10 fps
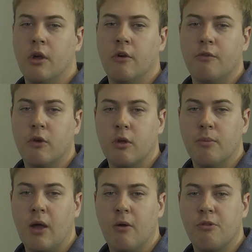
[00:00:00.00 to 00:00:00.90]
For
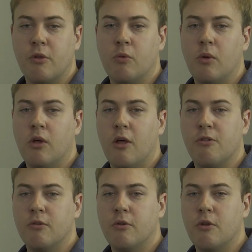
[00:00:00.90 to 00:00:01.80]
comparison, we will
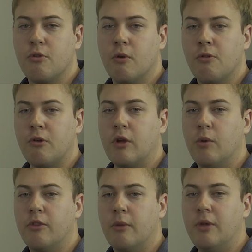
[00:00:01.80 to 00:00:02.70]
also do the short circuit
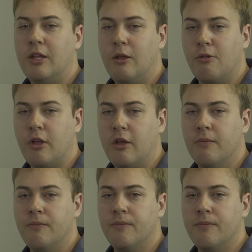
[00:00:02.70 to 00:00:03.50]
with a PTC.